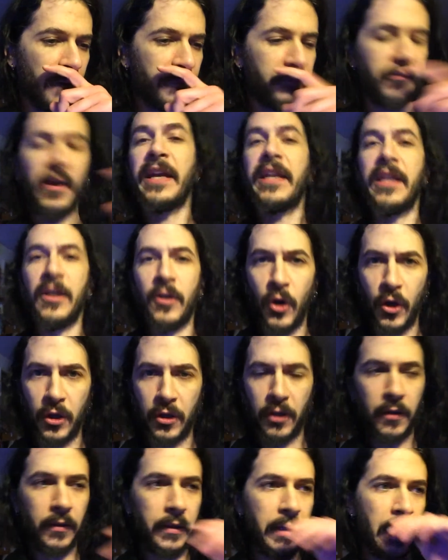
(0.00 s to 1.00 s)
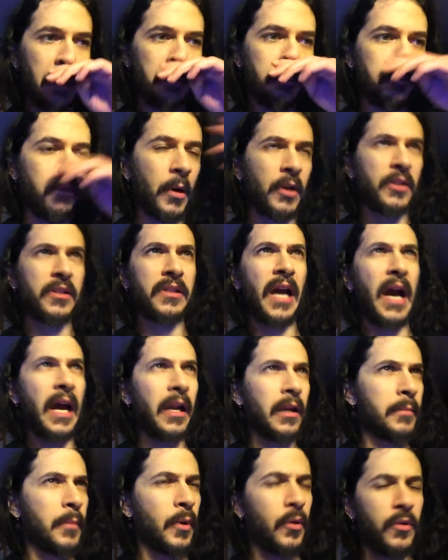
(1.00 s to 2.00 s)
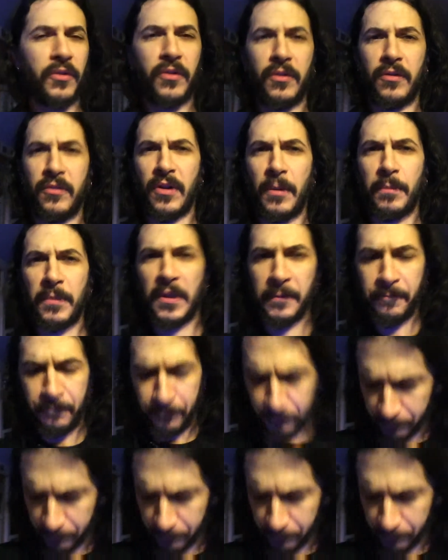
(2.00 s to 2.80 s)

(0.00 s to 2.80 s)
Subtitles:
Frankenhooker, Gabe Bartholomew or something?